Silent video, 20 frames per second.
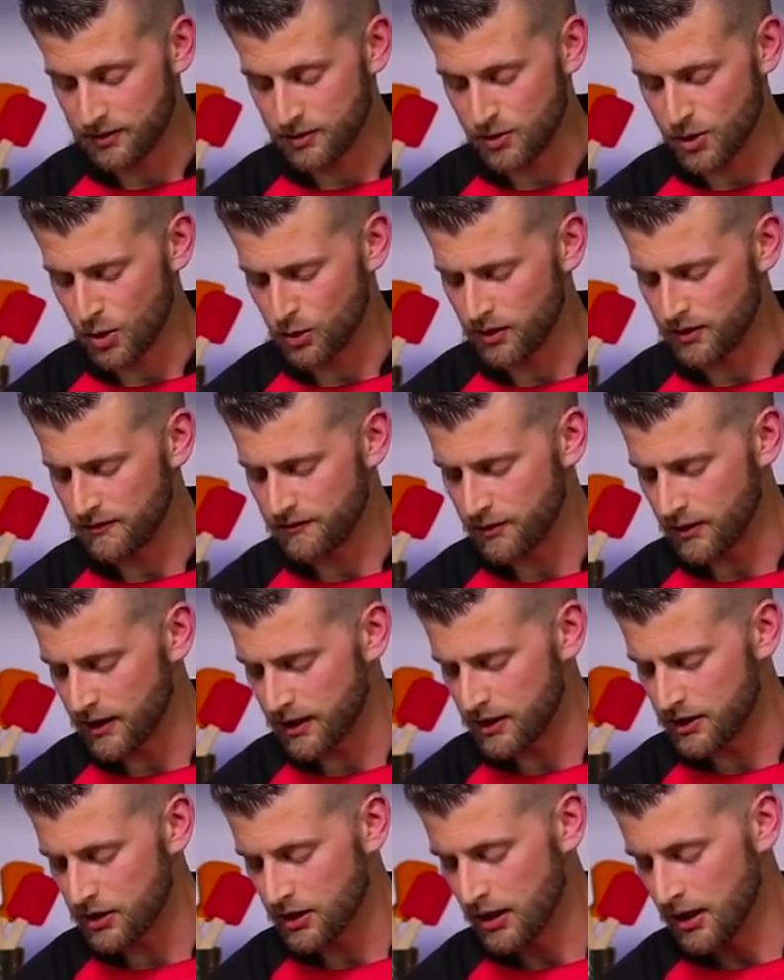You go to the
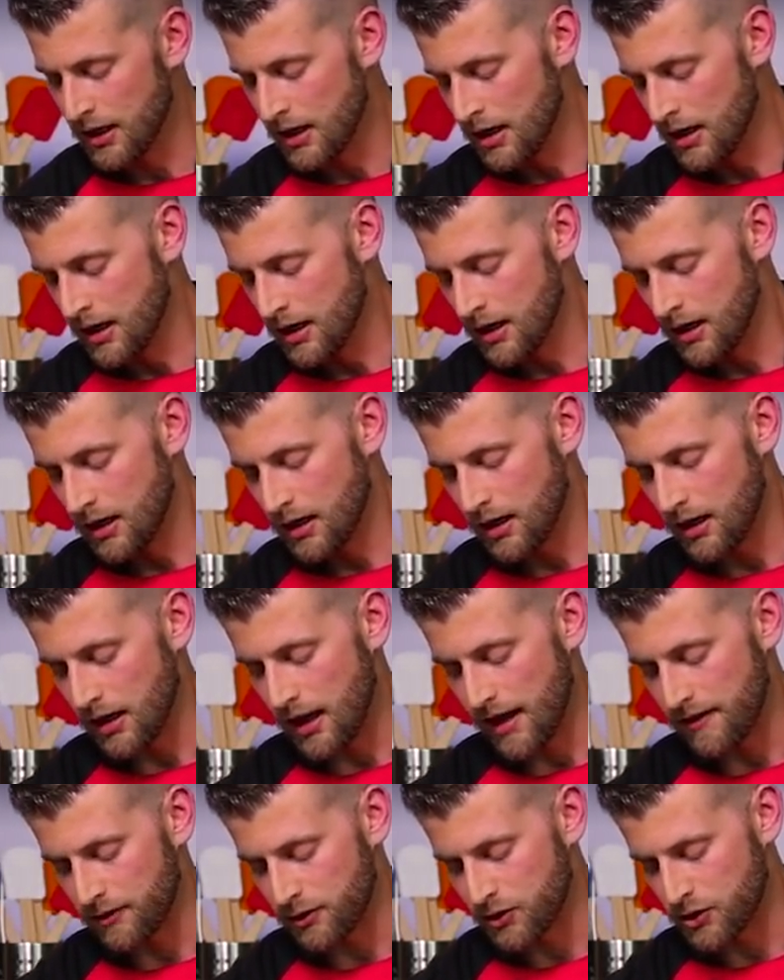fridge
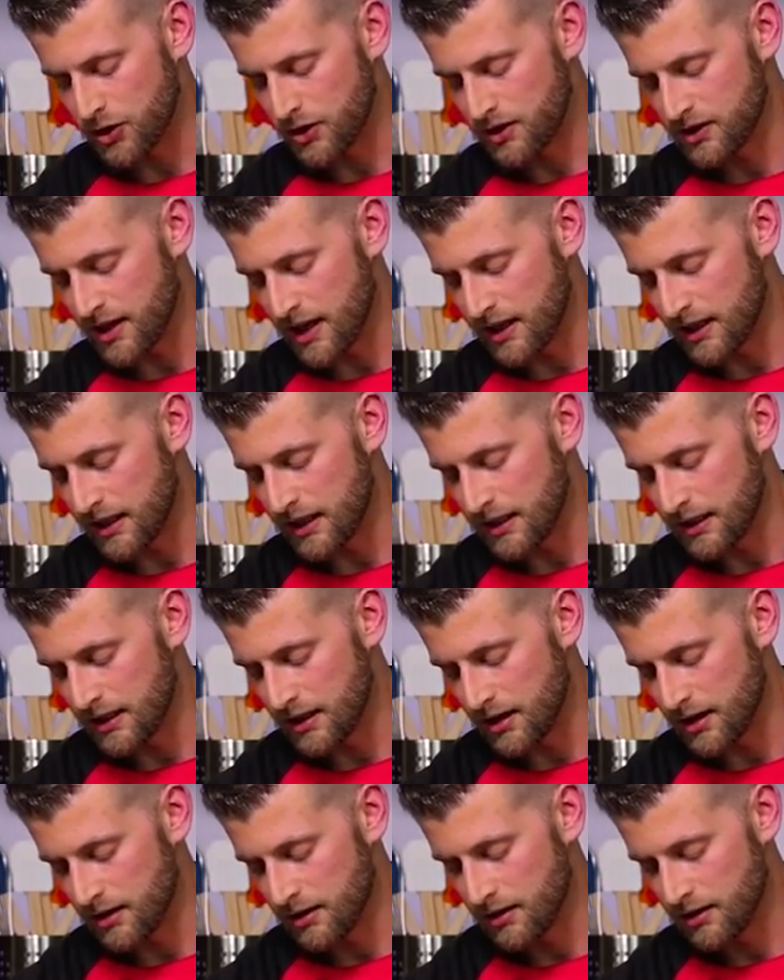after just setting it in
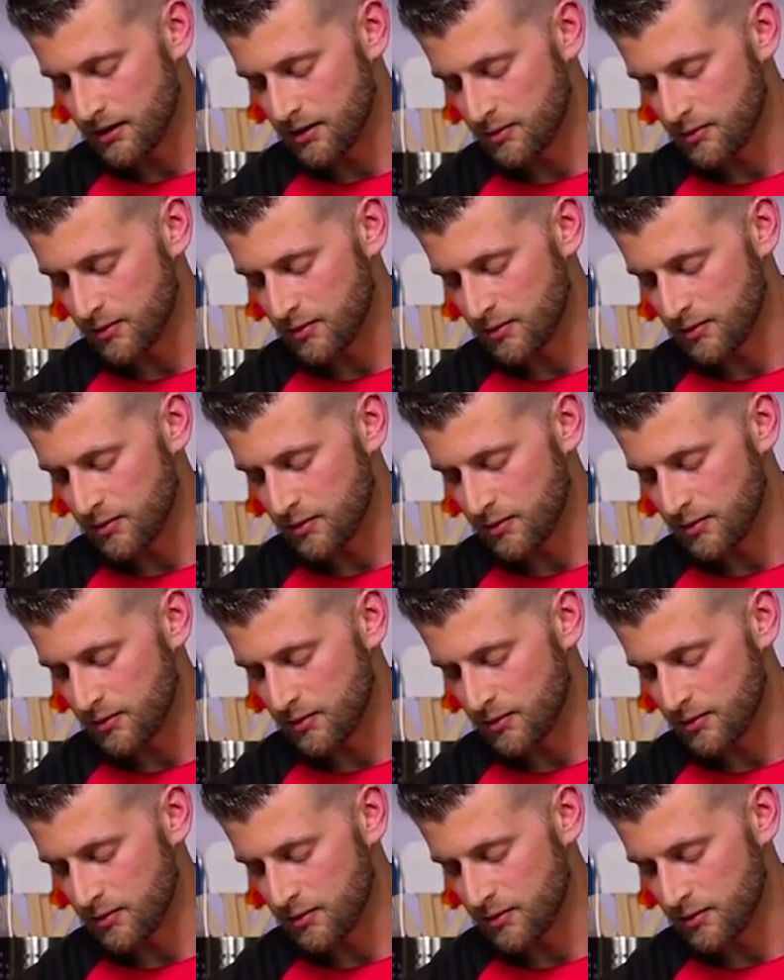there